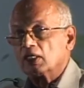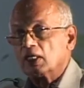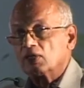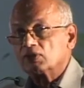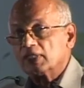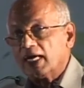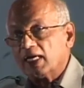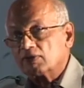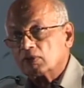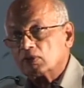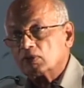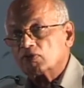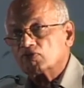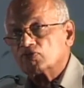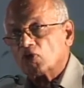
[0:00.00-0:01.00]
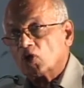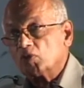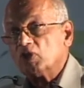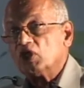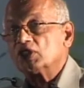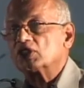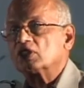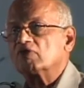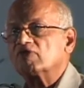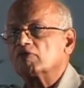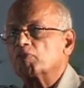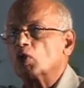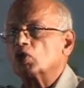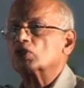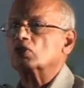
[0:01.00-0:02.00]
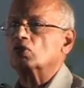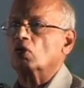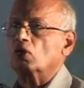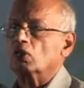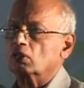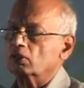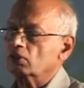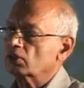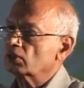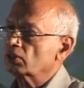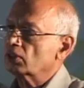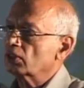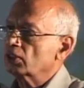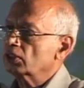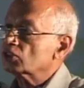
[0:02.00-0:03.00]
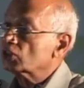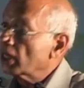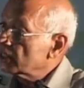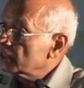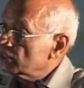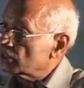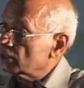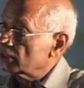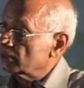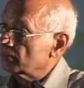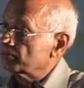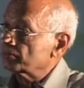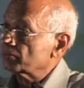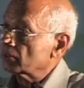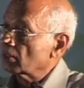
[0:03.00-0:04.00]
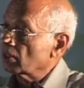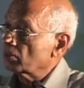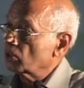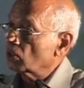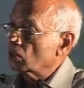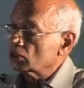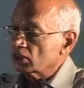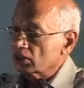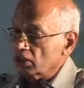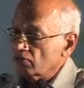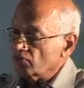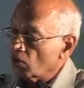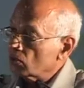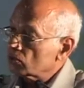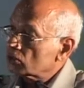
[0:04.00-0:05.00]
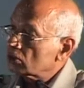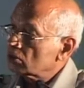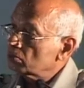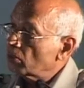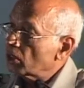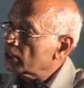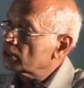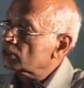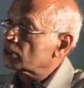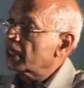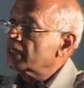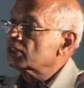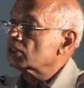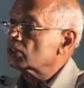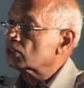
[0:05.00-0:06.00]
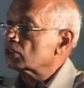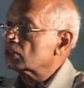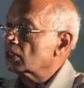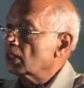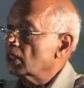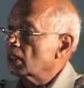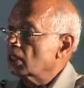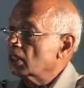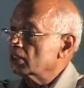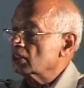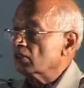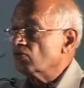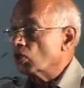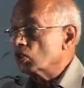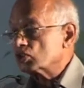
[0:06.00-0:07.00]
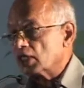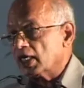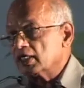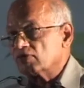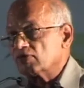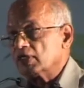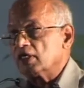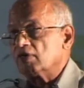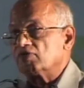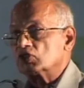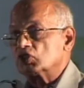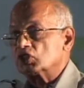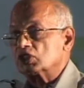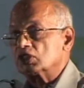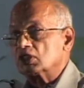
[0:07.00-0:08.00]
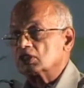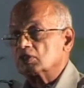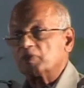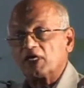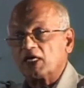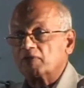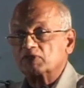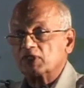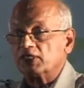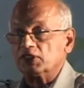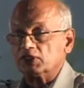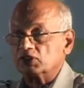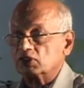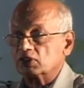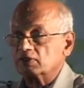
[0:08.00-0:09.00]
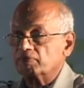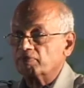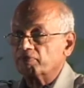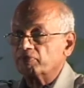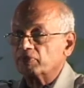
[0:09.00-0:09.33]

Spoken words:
Now that formulation of a protocol is not easy because it involves modern scientists, it involves Ayurvedic physicians, perhaps others.